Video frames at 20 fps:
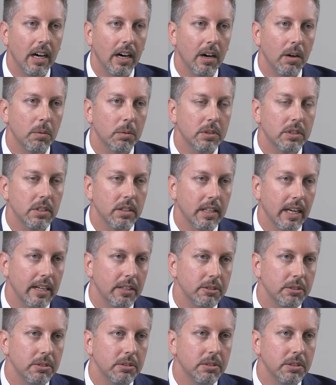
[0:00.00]
which
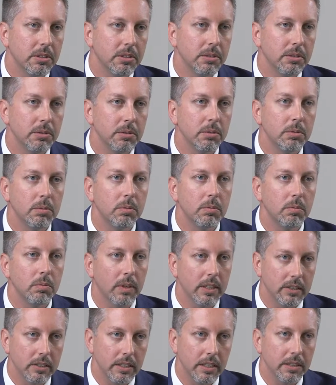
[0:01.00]
allows you to do
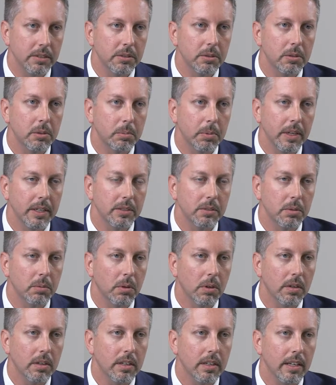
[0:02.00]
residential appraisal
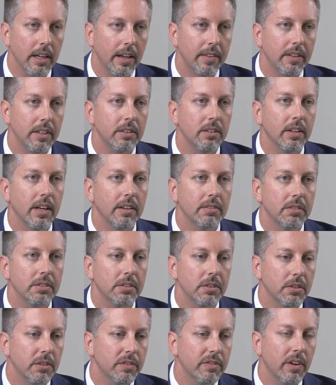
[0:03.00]
work. And then you have a
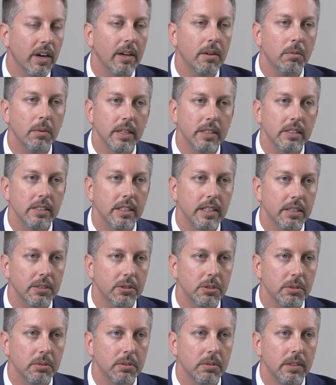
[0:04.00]
certified
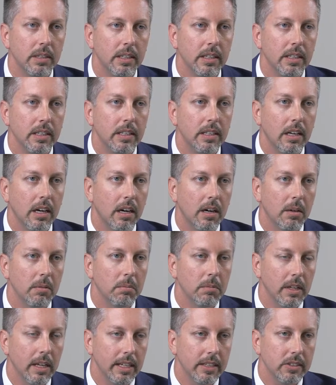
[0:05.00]
residential
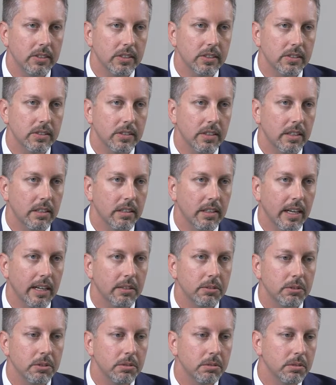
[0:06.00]
license that
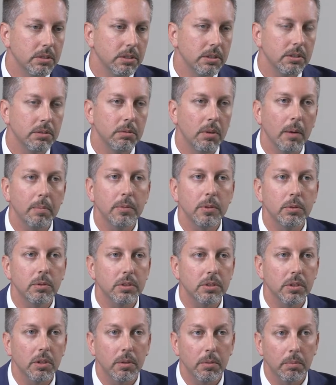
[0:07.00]
allows you to do up to a
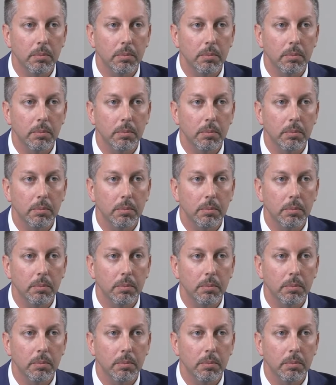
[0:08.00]
certain